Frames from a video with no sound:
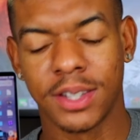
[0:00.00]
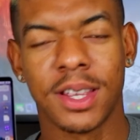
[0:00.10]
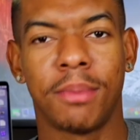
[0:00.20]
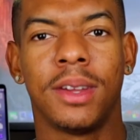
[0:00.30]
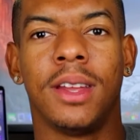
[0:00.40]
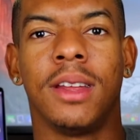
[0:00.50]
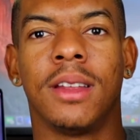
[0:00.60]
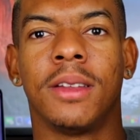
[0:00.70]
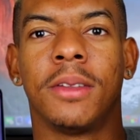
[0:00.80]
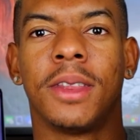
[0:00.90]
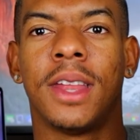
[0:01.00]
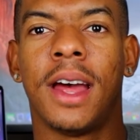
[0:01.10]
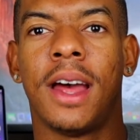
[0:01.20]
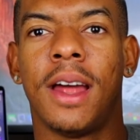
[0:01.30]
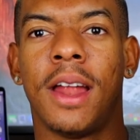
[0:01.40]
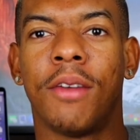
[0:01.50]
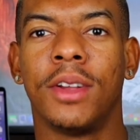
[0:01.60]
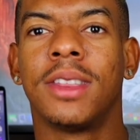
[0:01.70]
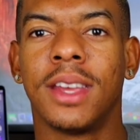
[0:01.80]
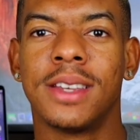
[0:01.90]
accepting that
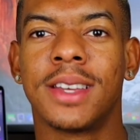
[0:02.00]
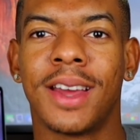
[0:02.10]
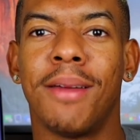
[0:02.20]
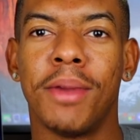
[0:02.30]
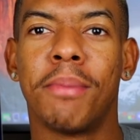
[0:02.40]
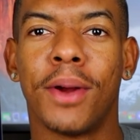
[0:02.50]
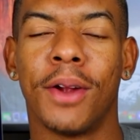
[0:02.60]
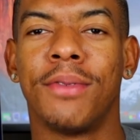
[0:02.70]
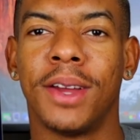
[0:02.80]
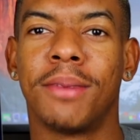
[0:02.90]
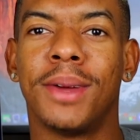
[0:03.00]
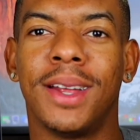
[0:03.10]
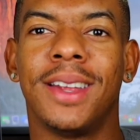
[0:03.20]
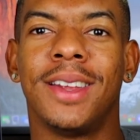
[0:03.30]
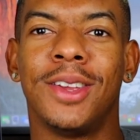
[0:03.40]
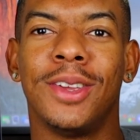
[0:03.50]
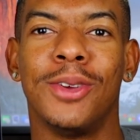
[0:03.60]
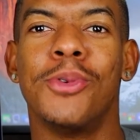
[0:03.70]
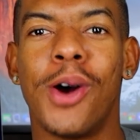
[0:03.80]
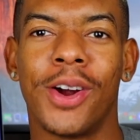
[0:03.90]
everything isn't going to be perfect, but
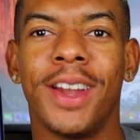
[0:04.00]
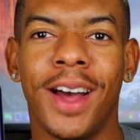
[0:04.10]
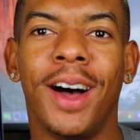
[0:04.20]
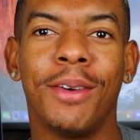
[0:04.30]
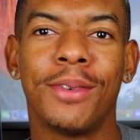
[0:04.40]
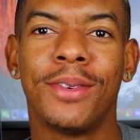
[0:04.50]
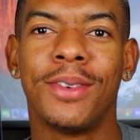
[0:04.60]
you are enough.